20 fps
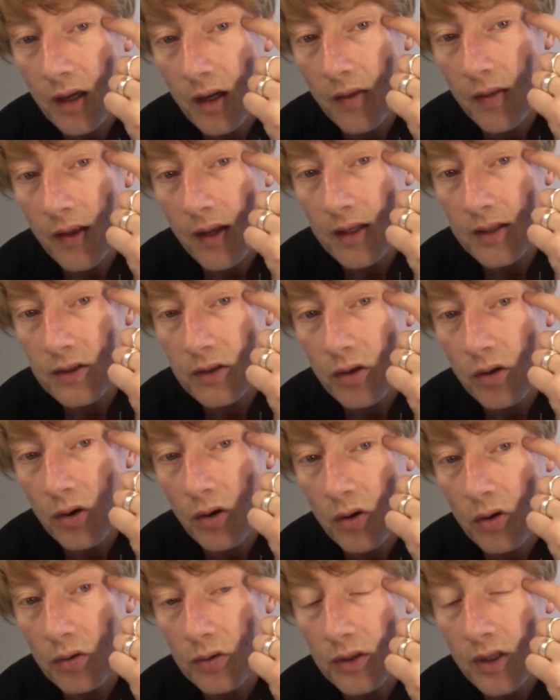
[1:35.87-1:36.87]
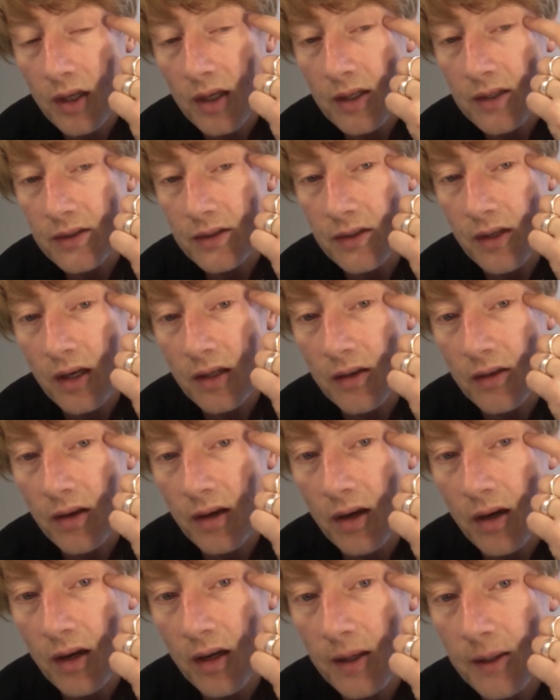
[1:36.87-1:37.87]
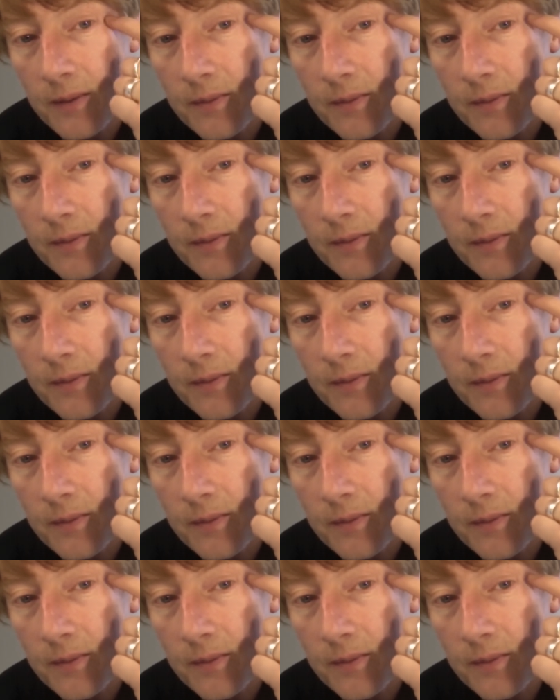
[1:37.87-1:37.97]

and that's called side of the eye.